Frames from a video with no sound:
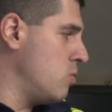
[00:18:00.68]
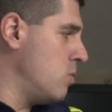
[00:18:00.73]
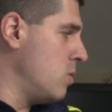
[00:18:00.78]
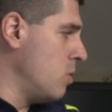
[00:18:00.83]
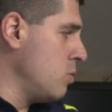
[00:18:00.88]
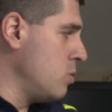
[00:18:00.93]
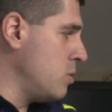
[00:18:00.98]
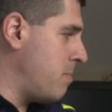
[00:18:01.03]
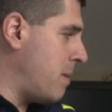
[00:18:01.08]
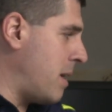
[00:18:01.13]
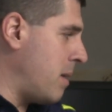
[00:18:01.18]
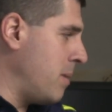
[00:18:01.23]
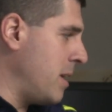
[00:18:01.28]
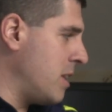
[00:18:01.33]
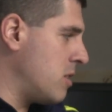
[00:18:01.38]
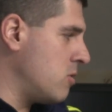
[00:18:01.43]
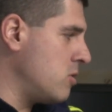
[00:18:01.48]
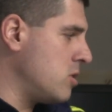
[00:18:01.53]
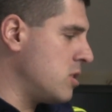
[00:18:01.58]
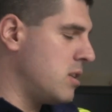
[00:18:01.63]
to those
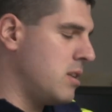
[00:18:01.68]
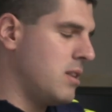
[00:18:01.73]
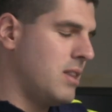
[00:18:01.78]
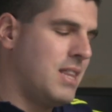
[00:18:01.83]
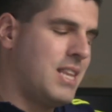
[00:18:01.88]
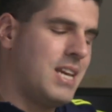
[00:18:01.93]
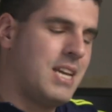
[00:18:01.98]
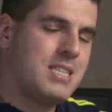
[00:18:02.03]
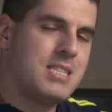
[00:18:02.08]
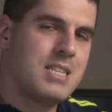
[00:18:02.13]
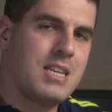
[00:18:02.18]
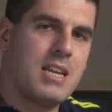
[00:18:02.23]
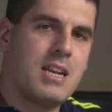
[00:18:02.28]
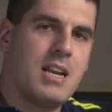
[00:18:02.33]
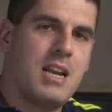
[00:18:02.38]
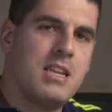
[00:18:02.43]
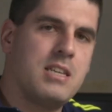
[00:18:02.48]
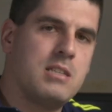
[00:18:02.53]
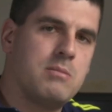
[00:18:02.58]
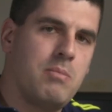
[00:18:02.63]
parameters, the
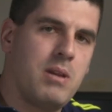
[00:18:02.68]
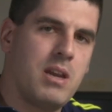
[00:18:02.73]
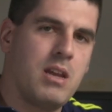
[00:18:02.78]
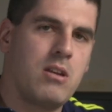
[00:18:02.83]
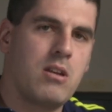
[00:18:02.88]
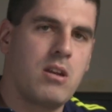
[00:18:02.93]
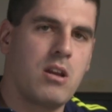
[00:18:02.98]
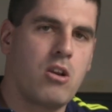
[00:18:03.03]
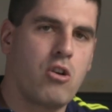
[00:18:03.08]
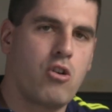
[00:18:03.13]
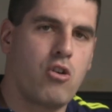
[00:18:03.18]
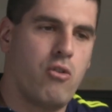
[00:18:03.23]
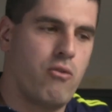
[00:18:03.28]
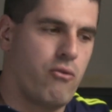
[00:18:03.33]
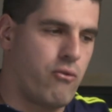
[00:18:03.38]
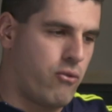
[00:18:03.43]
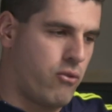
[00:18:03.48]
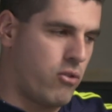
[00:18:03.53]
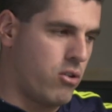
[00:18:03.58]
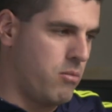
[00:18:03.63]
signal is being
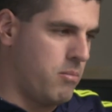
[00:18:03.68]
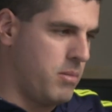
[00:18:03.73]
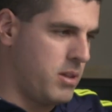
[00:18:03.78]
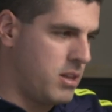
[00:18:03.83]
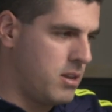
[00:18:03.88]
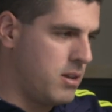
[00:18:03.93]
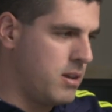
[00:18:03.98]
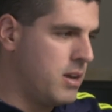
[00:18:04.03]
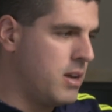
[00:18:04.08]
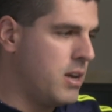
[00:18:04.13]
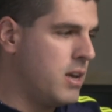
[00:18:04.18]
conformed.